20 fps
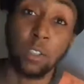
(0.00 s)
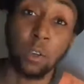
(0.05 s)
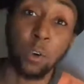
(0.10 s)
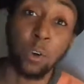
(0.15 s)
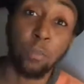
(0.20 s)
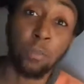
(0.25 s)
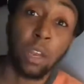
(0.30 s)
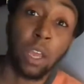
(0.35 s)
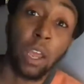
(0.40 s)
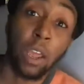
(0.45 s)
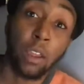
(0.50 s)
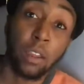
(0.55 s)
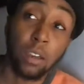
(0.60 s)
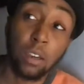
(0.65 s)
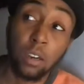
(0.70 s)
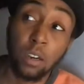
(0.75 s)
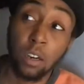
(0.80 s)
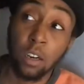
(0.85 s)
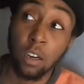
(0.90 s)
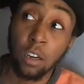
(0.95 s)
all black
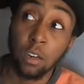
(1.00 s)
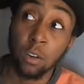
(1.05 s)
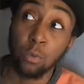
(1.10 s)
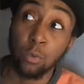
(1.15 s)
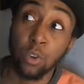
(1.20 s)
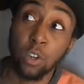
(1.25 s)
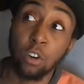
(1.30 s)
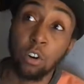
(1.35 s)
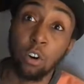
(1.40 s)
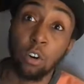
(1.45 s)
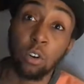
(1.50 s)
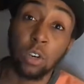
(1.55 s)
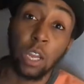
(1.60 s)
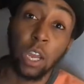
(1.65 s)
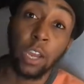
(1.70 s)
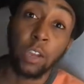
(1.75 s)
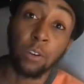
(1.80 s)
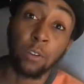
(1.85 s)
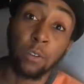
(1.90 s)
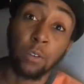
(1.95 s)
uh, recall
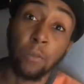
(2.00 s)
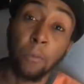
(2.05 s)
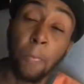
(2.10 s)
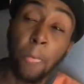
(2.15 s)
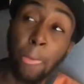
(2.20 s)
liner.